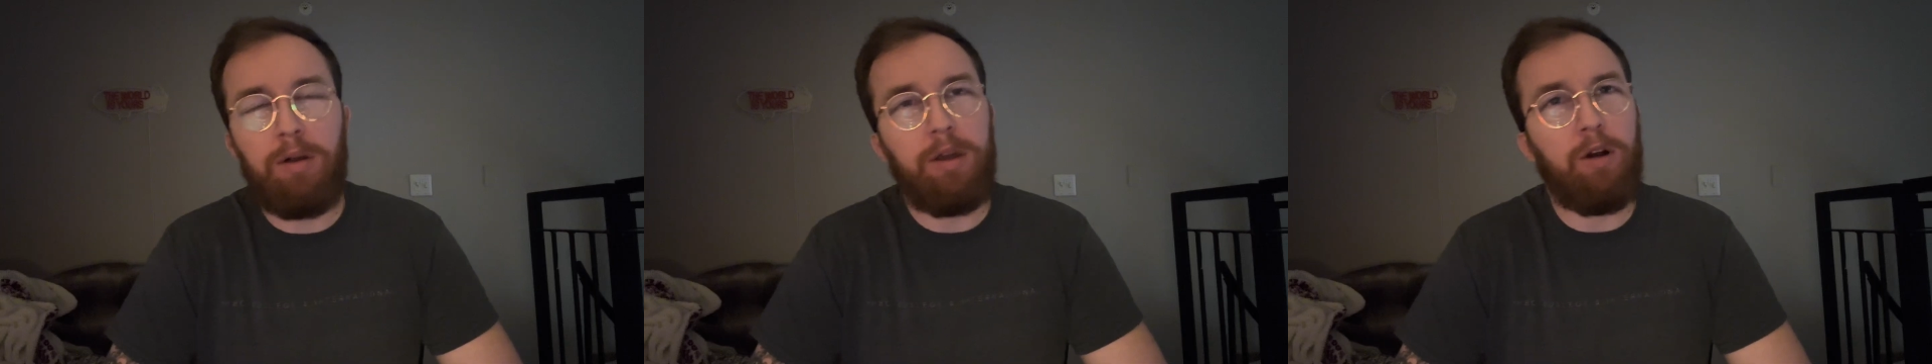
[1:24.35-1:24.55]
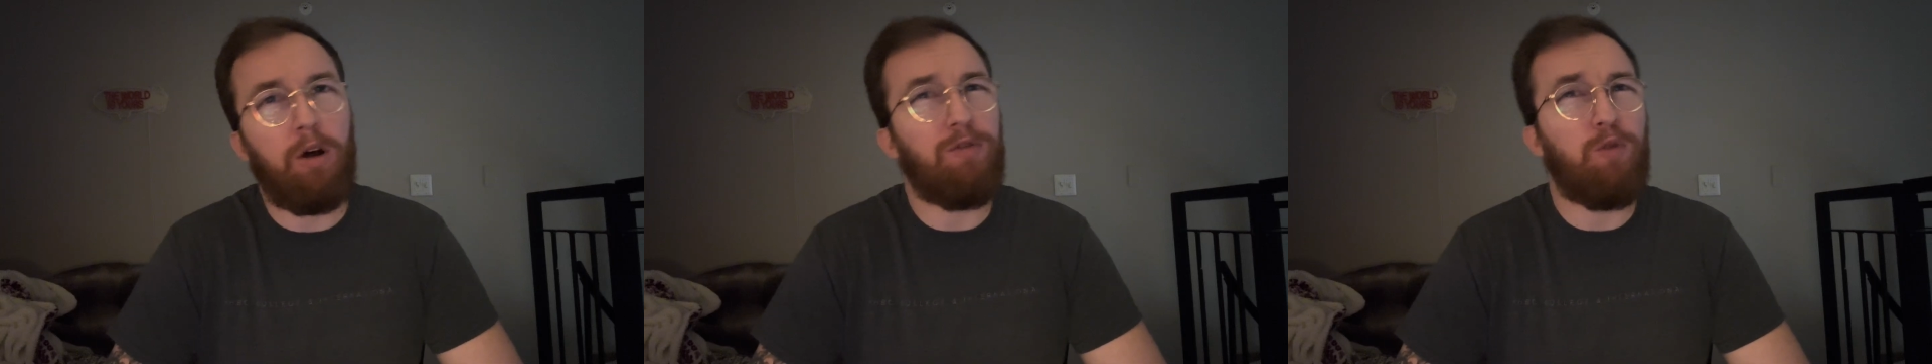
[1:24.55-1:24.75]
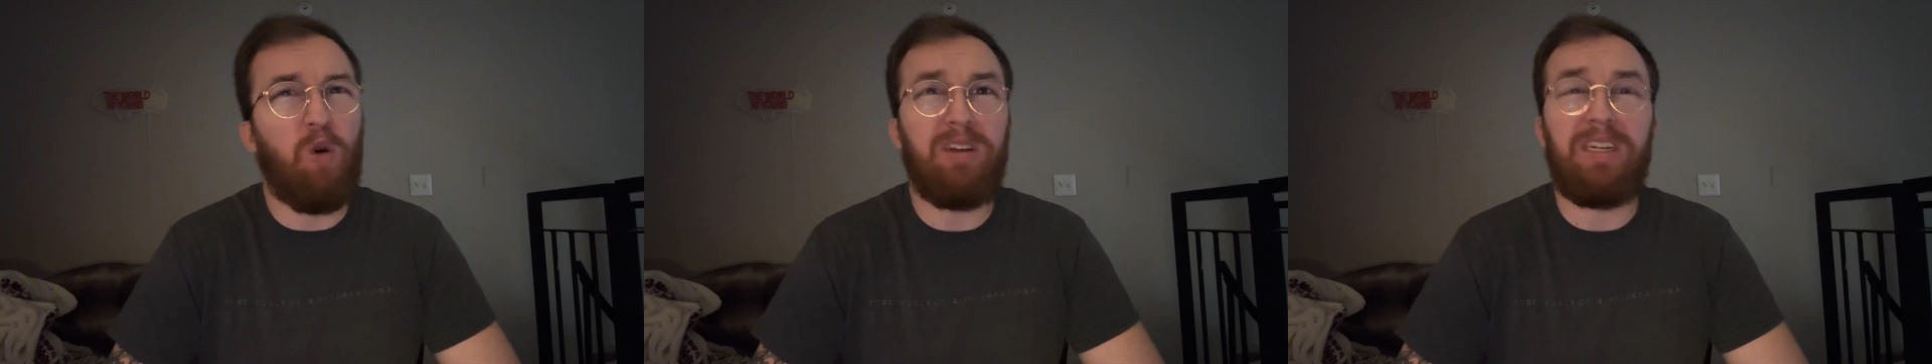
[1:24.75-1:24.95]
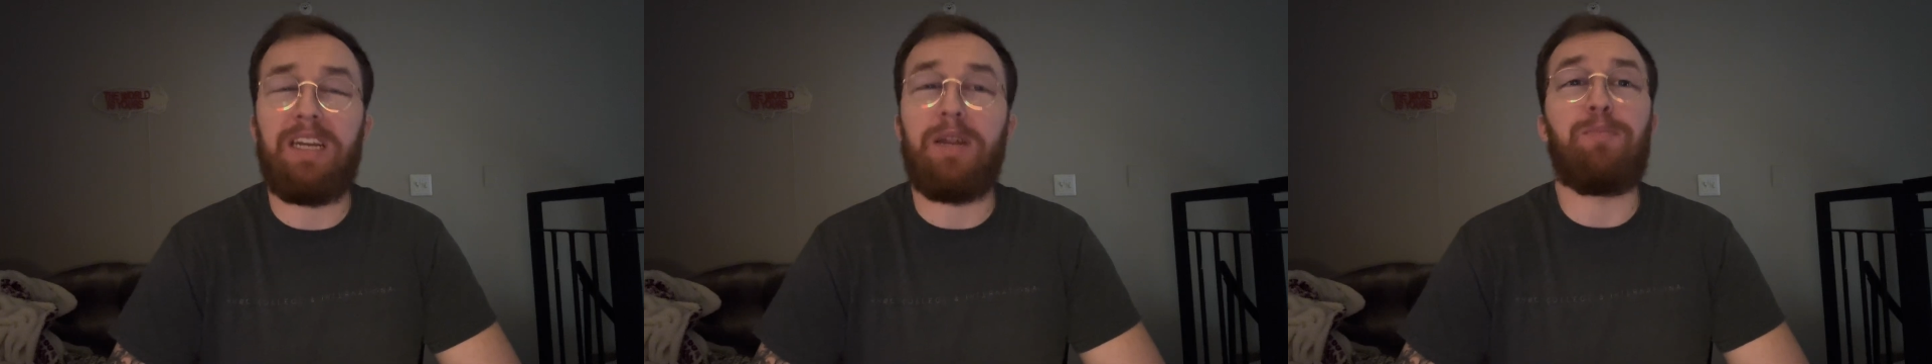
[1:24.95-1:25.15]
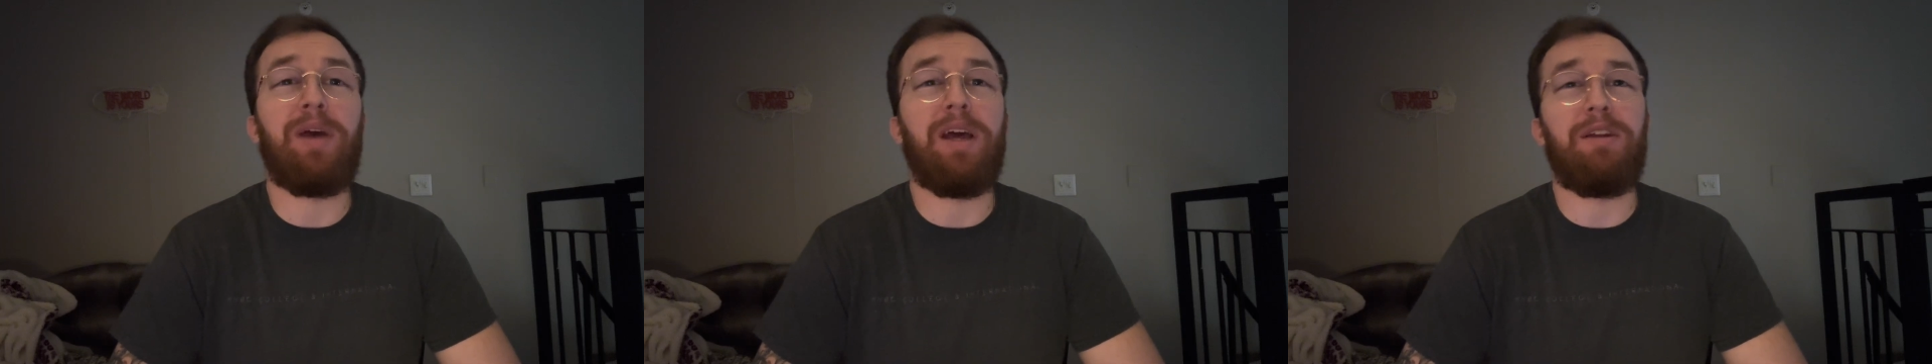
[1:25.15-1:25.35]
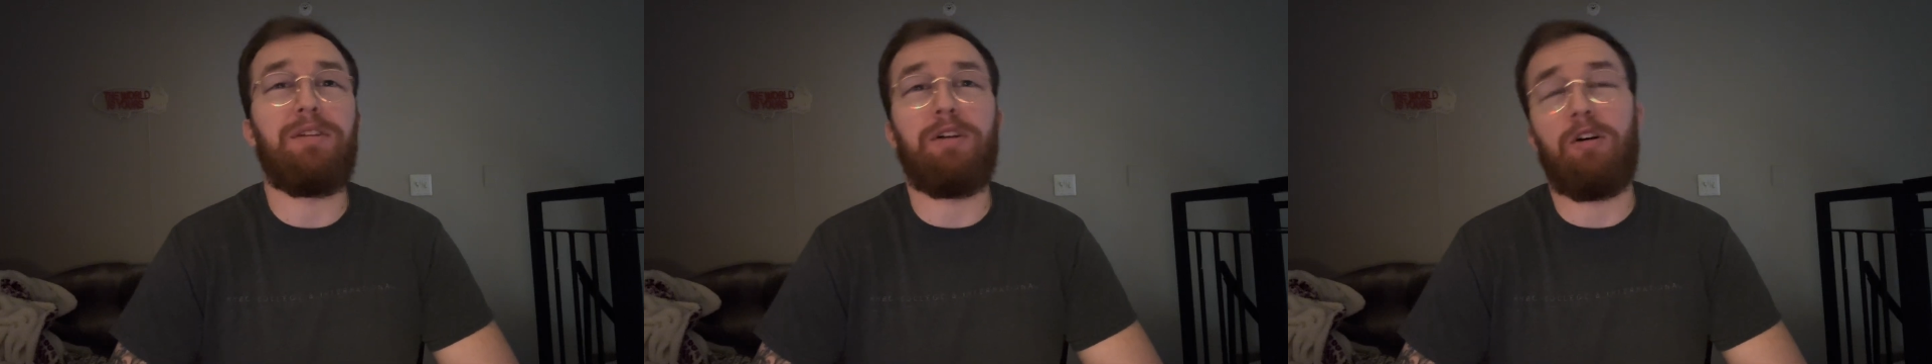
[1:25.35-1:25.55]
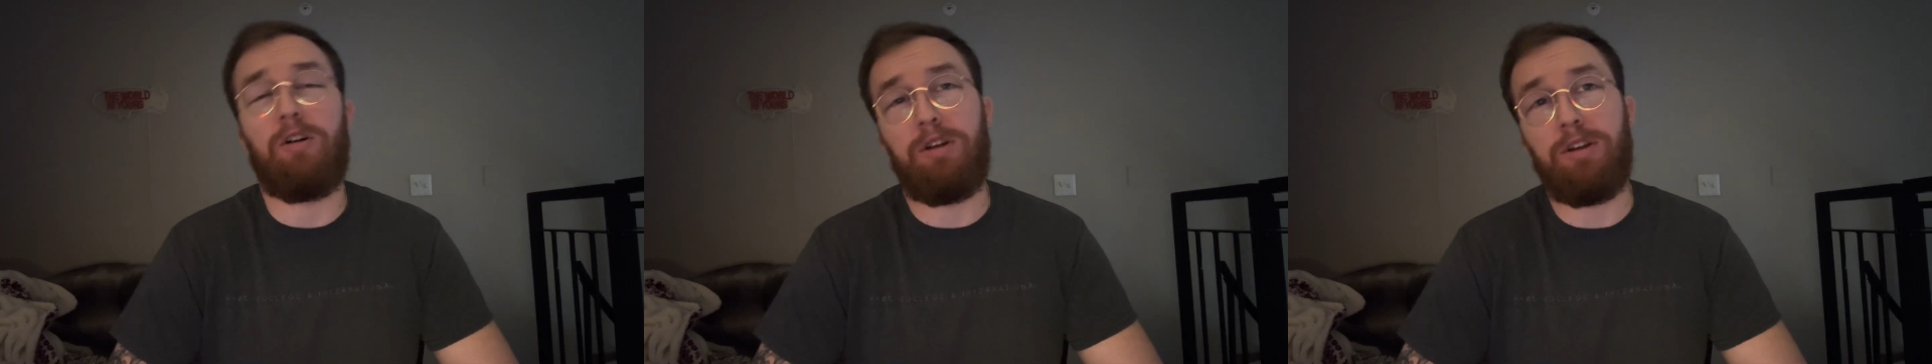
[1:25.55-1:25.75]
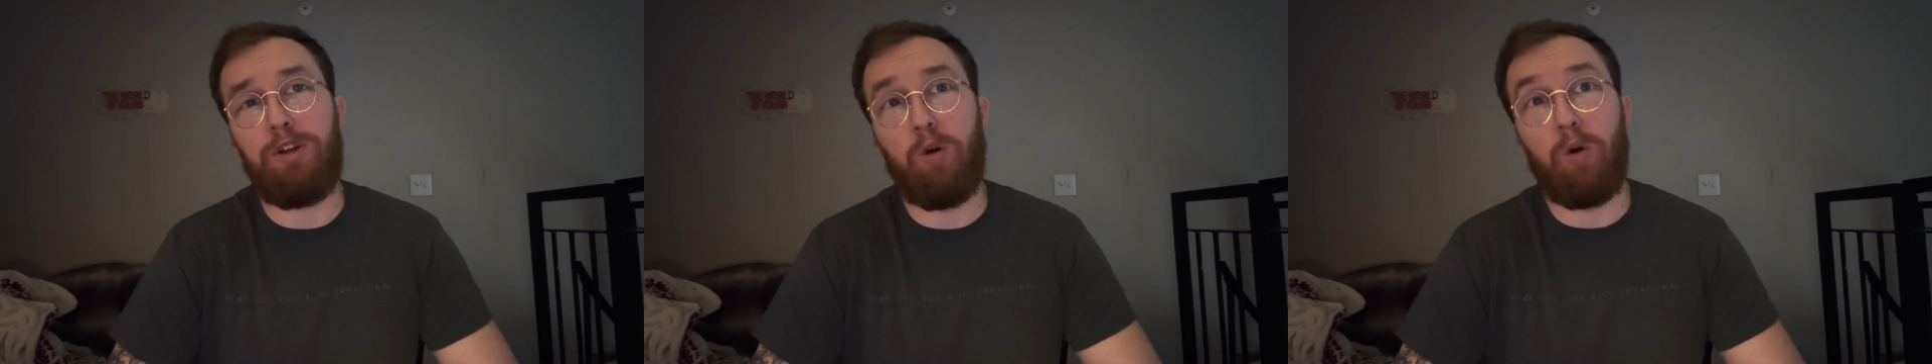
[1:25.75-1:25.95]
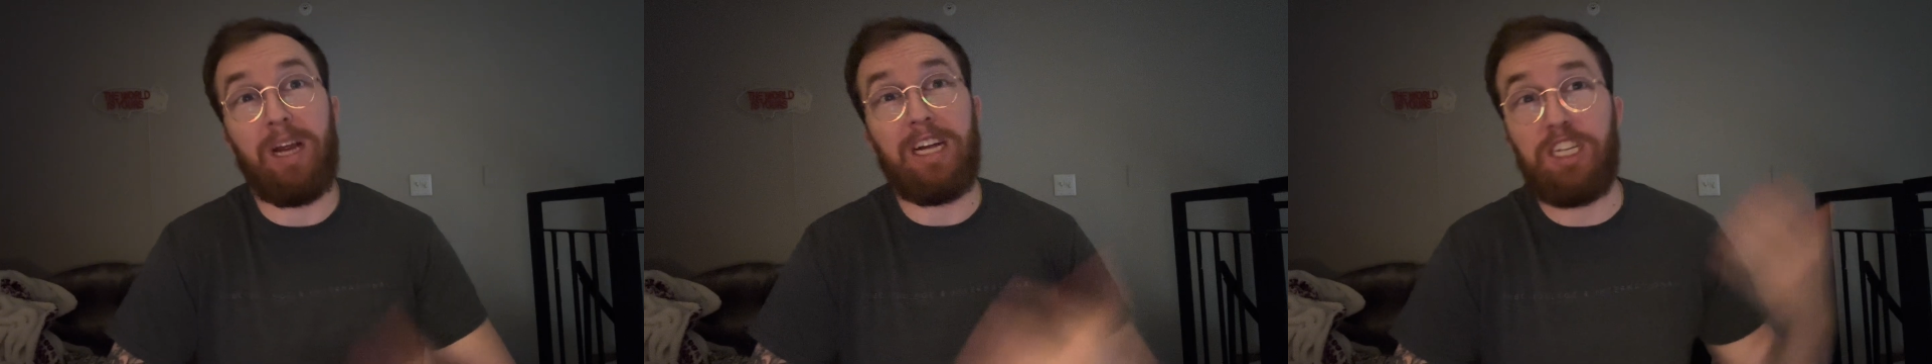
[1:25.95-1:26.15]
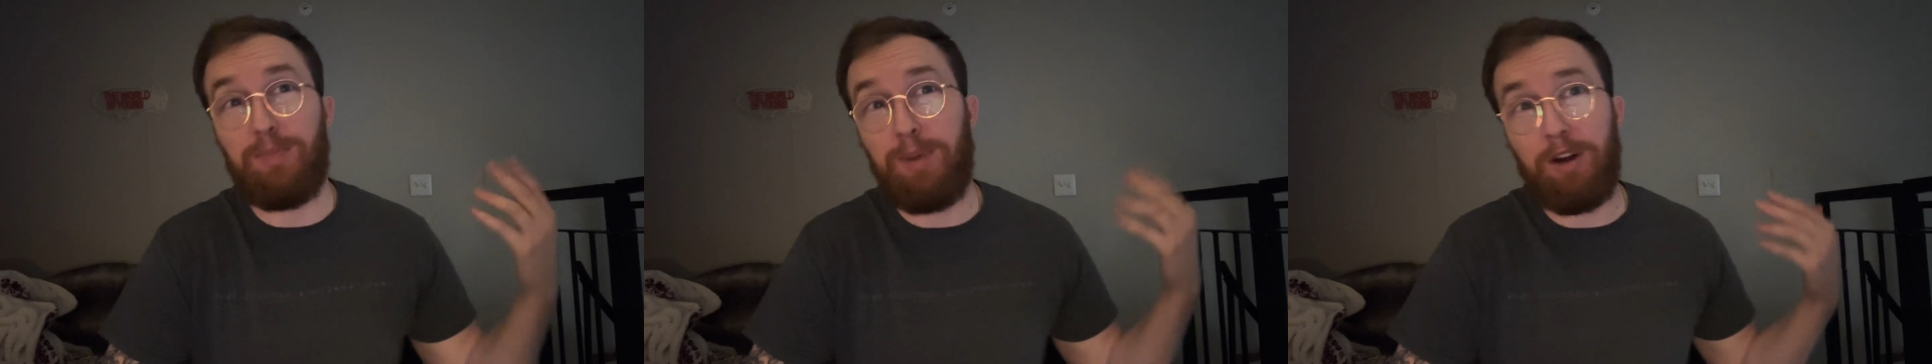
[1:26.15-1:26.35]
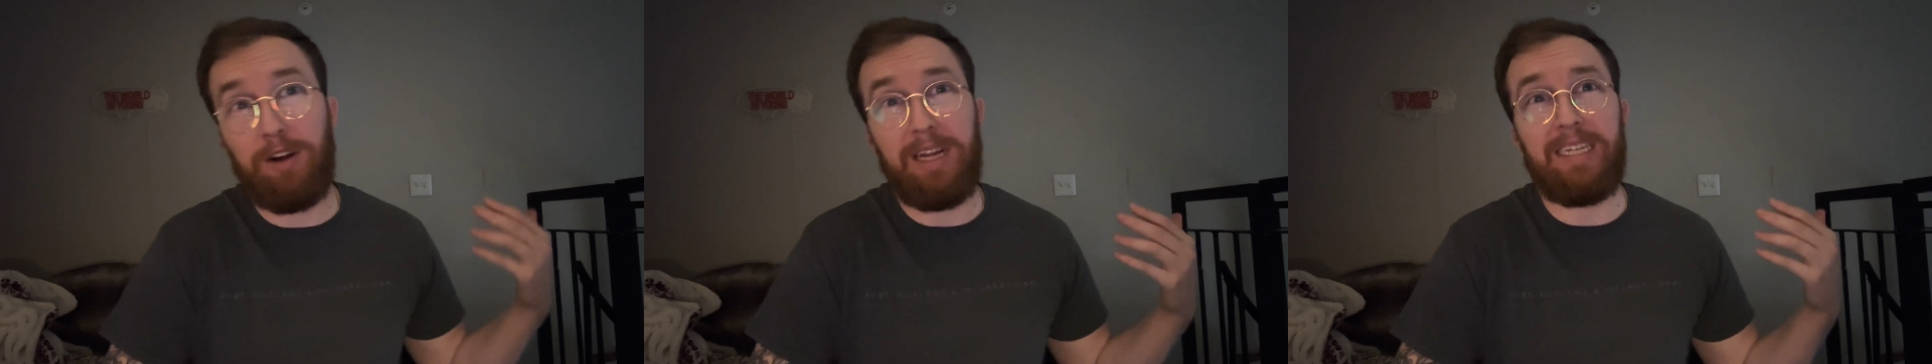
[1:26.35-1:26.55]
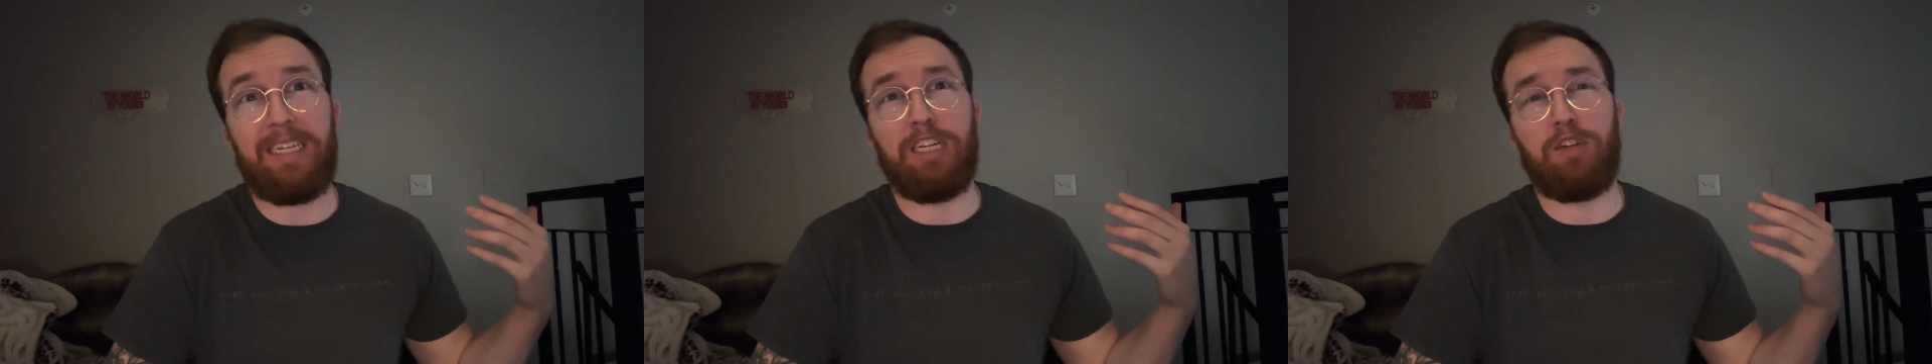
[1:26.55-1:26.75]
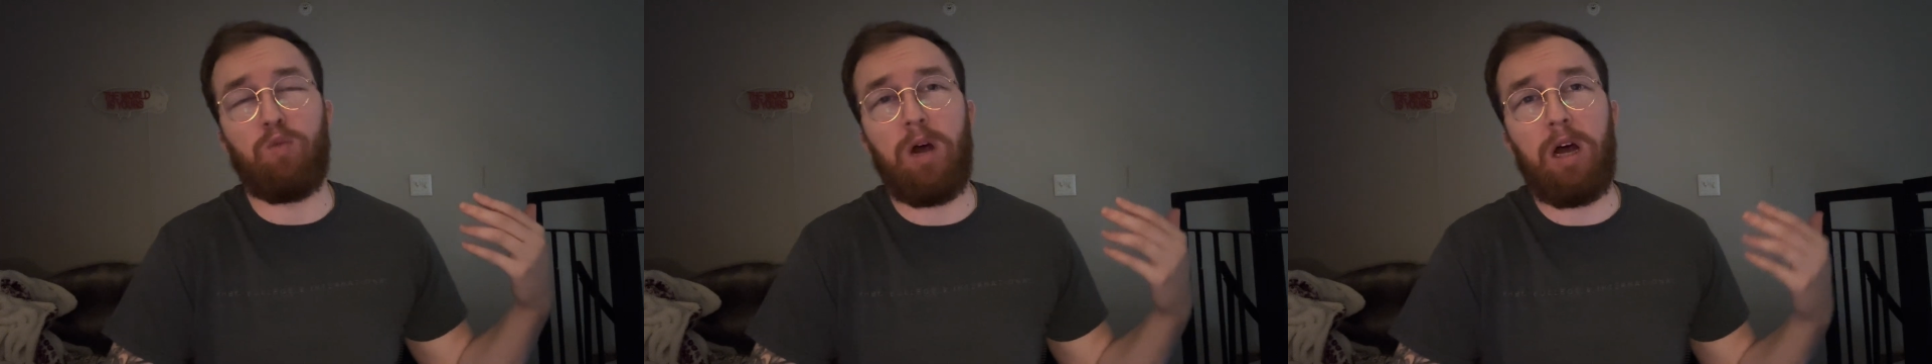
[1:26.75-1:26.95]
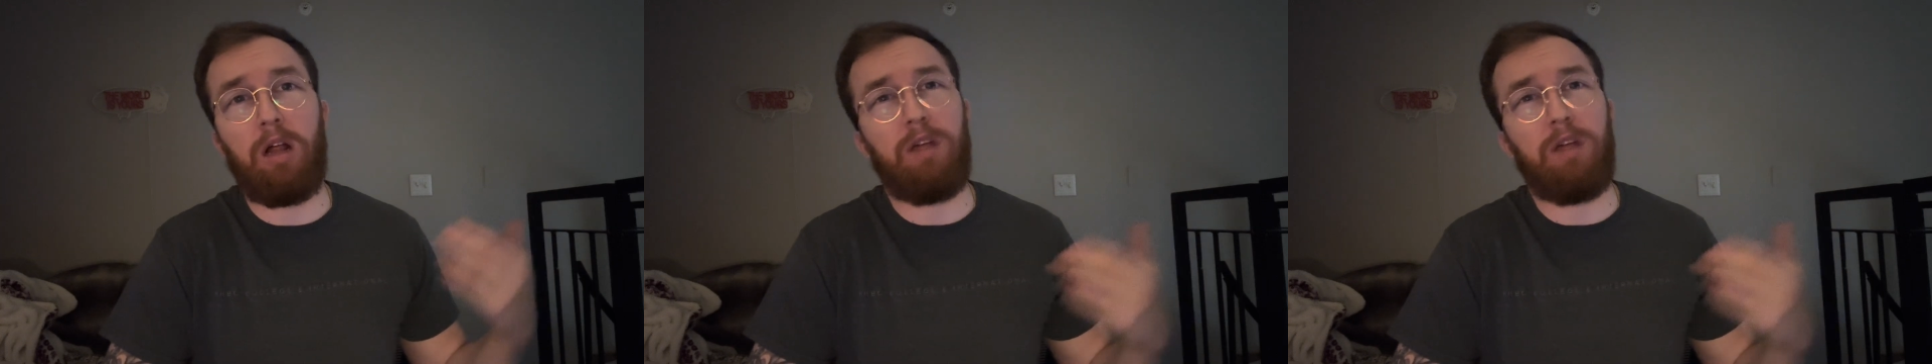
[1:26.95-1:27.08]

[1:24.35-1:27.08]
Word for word: You know, of course, it depends on your experience as well.